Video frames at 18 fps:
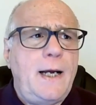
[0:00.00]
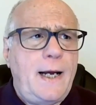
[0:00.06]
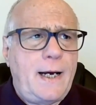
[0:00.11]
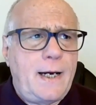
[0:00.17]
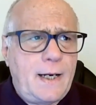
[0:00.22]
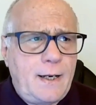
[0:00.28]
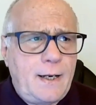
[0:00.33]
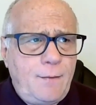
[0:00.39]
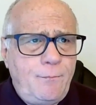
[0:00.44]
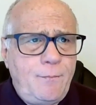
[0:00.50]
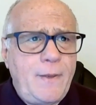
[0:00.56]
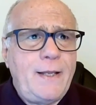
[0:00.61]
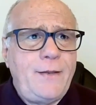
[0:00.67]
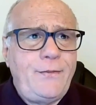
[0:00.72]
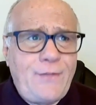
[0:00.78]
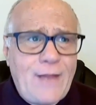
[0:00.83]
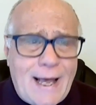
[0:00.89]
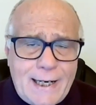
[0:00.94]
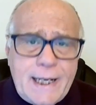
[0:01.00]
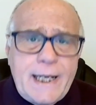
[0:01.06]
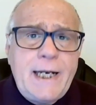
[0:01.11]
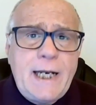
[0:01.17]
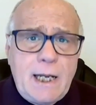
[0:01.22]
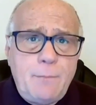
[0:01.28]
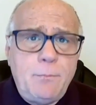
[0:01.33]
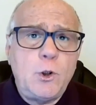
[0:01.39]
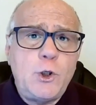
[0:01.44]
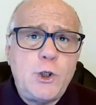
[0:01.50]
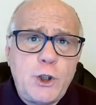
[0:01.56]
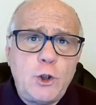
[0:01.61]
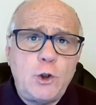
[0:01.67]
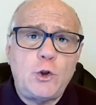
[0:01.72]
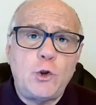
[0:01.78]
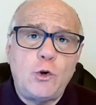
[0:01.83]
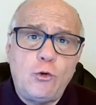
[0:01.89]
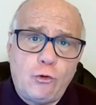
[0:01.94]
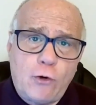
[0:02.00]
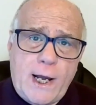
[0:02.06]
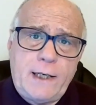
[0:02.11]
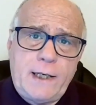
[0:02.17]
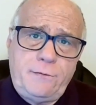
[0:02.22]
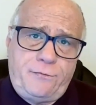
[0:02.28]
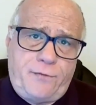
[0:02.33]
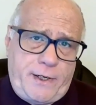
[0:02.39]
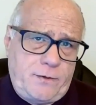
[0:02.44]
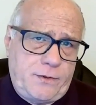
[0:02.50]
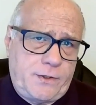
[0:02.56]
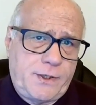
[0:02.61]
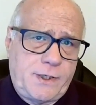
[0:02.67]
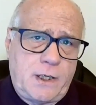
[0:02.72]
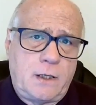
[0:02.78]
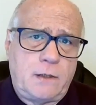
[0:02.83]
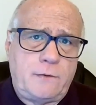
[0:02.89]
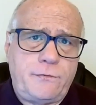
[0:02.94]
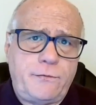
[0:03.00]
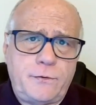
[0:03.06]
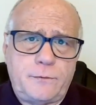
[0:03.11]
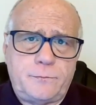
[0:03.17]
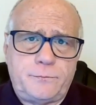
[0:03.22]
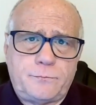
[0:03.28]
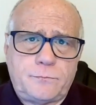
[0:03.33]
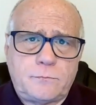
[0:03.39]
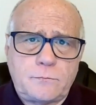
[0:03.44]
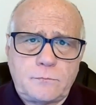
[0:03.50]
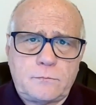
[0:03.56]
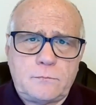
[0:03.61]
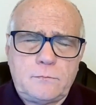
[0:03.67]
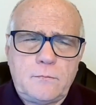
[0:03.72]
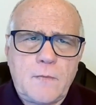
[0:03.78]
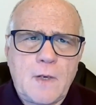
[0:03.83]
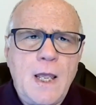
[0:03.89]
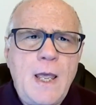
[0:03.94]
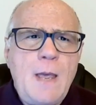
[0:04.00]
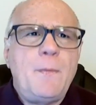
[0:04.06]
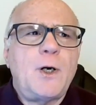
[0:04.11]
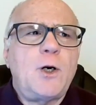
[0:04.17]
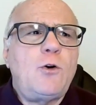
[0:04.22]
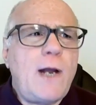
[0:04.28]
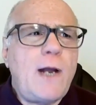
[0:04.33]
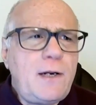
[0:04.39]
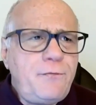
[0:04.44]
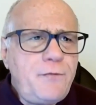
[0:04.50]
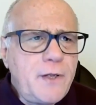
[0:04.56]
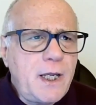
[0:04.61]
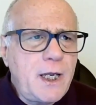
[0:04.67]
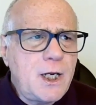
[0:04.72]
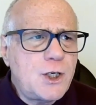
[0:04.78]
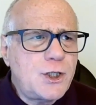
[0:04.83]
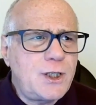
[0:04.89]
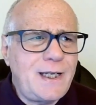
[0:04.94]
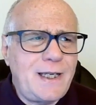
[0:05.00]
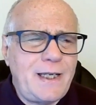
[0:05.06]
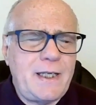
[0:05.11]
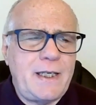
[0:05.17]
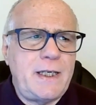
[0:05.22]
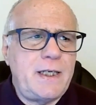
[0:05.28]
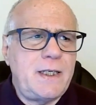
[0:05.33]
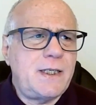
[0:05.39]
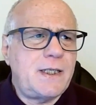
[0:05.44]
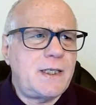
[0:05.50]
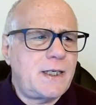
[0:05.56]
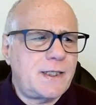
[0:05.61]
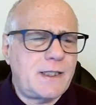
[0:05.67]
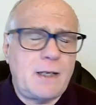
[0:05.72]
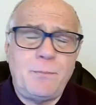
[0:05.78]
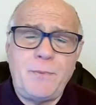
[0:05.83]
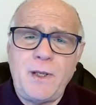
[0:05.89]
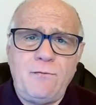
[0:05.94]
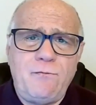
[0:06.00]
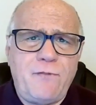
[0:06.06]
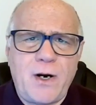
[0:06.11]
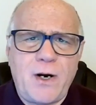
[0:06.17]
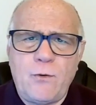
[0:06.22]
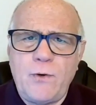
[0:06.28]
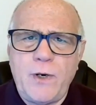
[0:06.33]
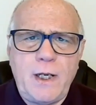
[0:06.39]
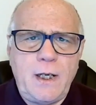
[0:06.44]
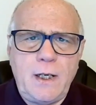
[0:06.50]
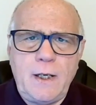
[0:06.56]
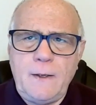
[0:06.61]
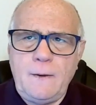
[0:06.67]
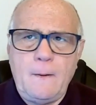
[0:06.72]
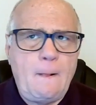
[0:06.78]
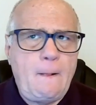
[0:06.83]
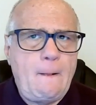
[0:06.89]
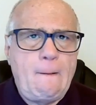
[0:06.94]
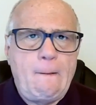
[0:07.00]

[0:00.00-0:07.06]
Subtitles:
that enables you to gratify yourself. But gratification is something very,